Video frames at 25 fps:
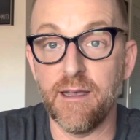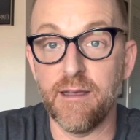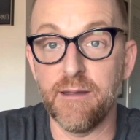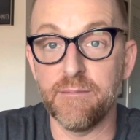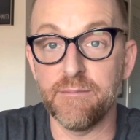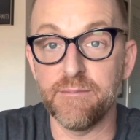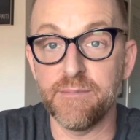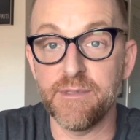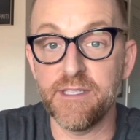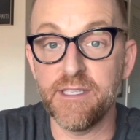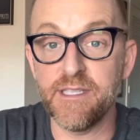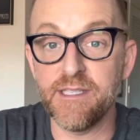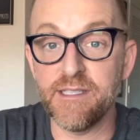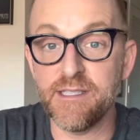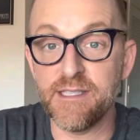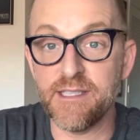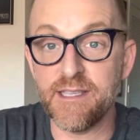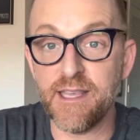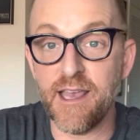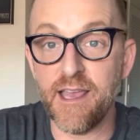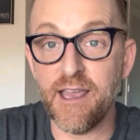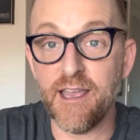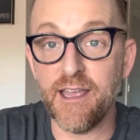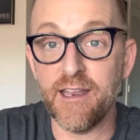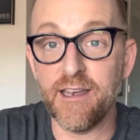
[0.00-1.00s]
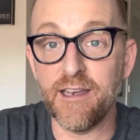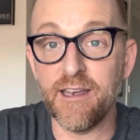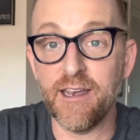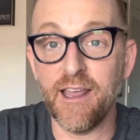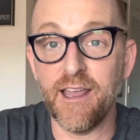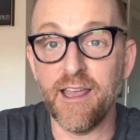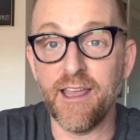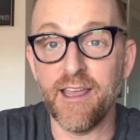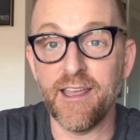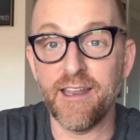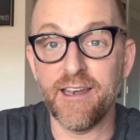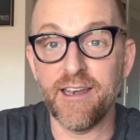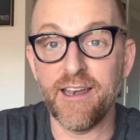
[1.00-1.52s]
since then,
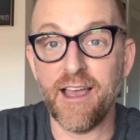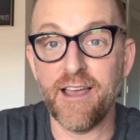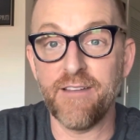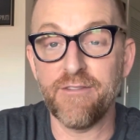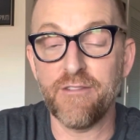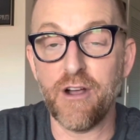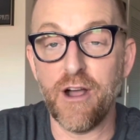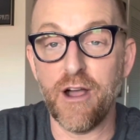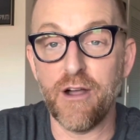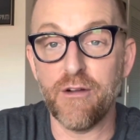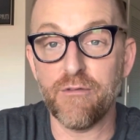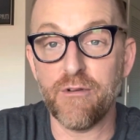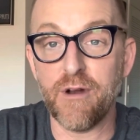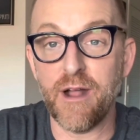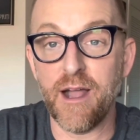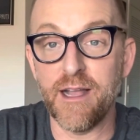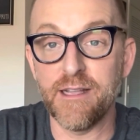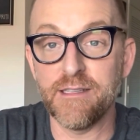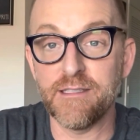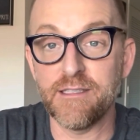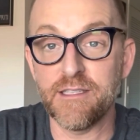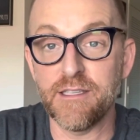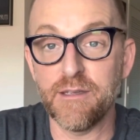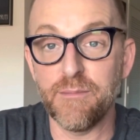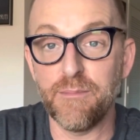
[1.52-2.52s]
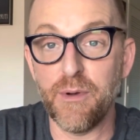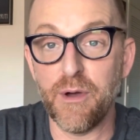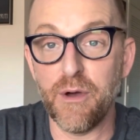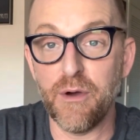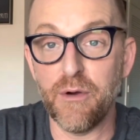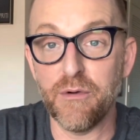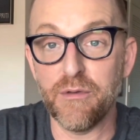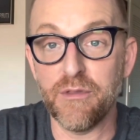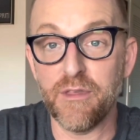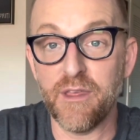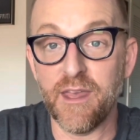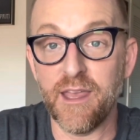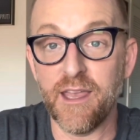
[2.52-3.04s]
and I've got rides to
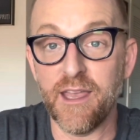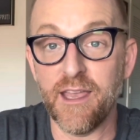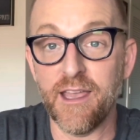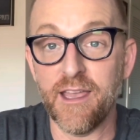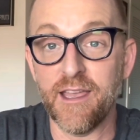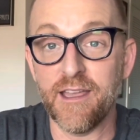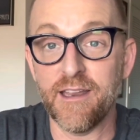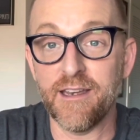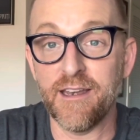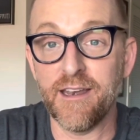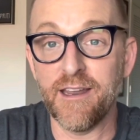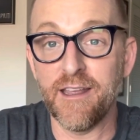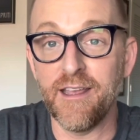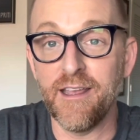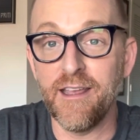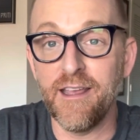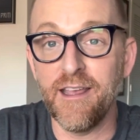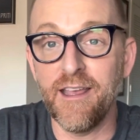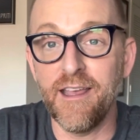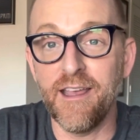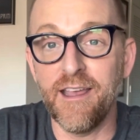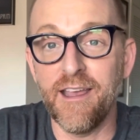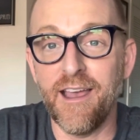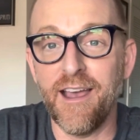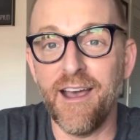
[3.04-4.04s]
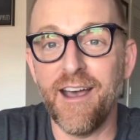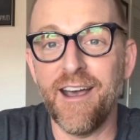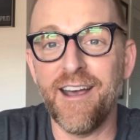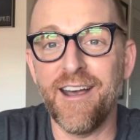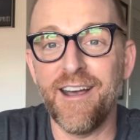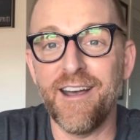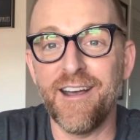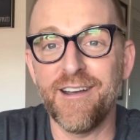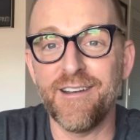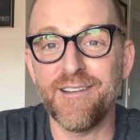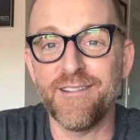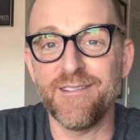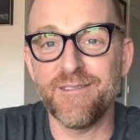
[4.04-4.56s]
both. And
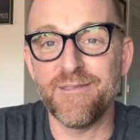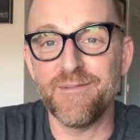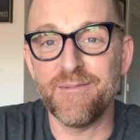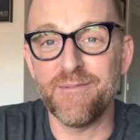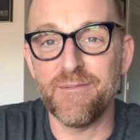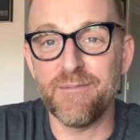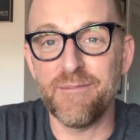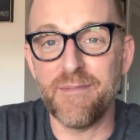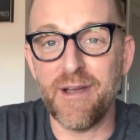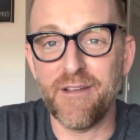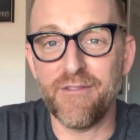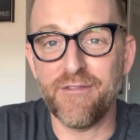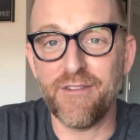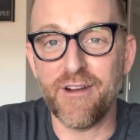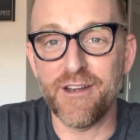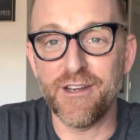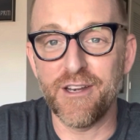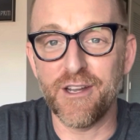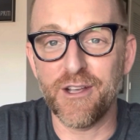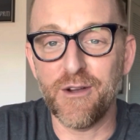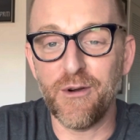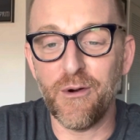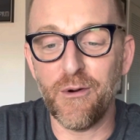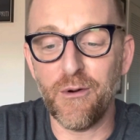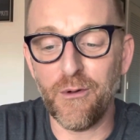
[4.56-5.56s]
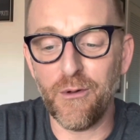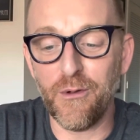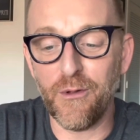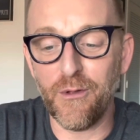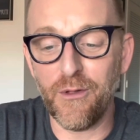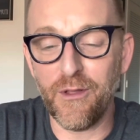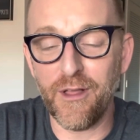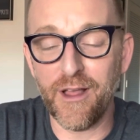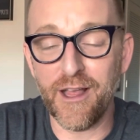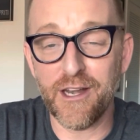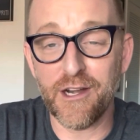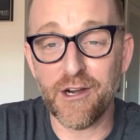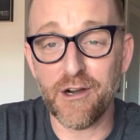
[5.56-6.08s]
my friend
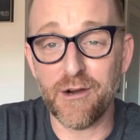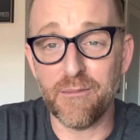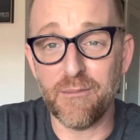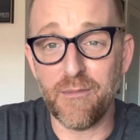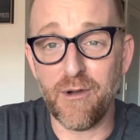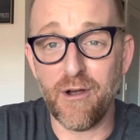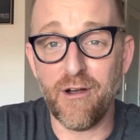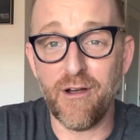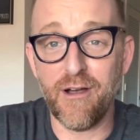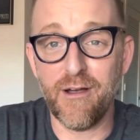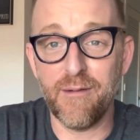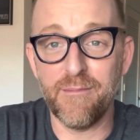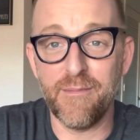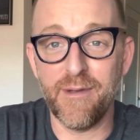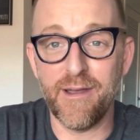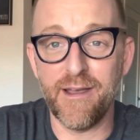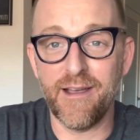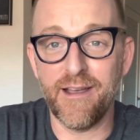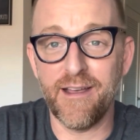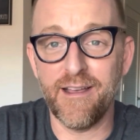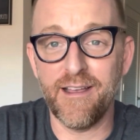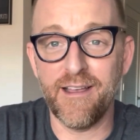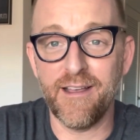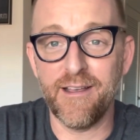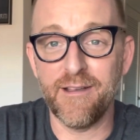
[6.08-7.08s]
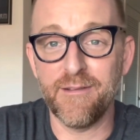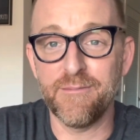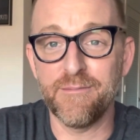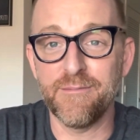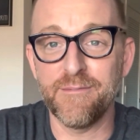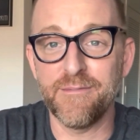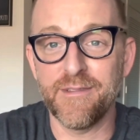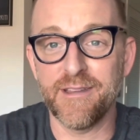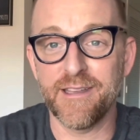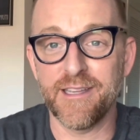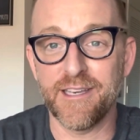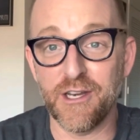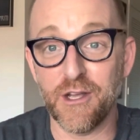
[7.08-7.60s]
Nicole and her
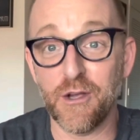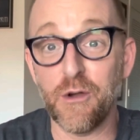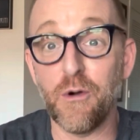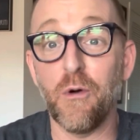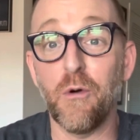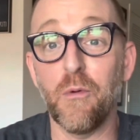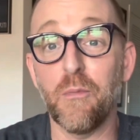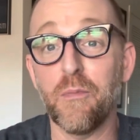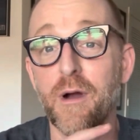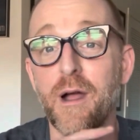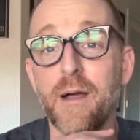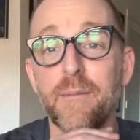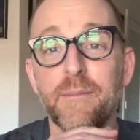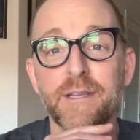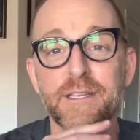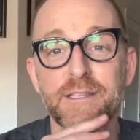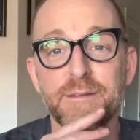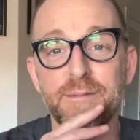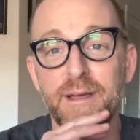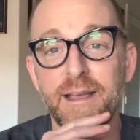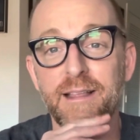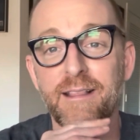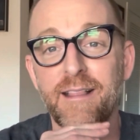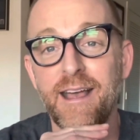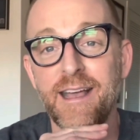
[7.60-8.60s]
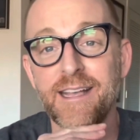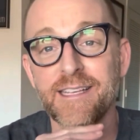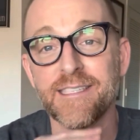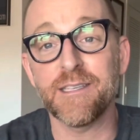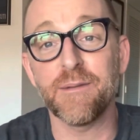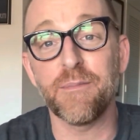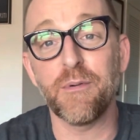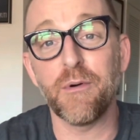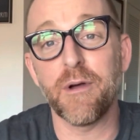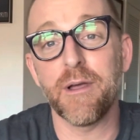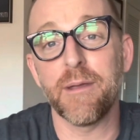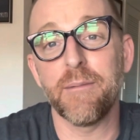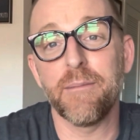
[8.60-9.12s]
mom, Nicole brought me to my last
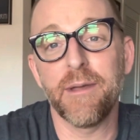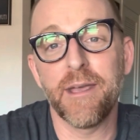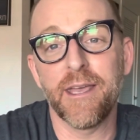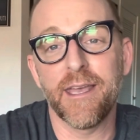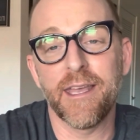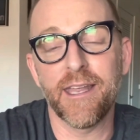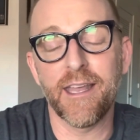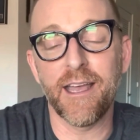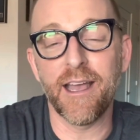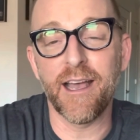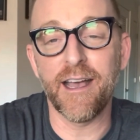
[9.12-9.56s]
appointment.